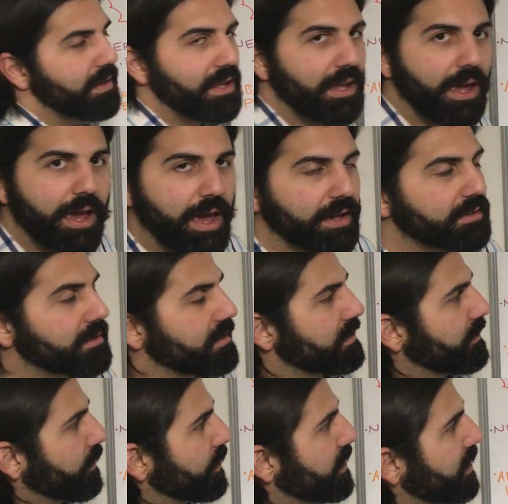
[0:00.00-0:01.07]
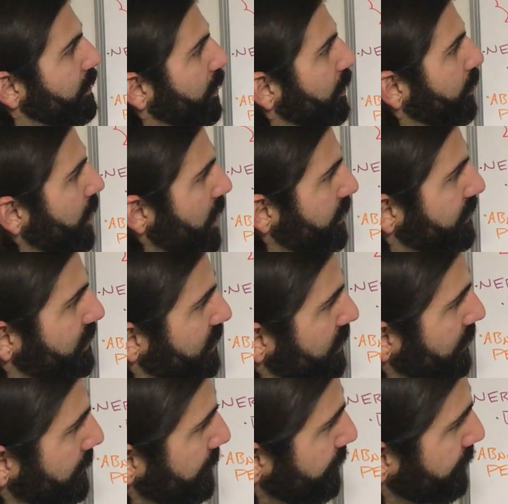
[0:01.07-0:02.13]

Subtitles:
the axis vertebral bones.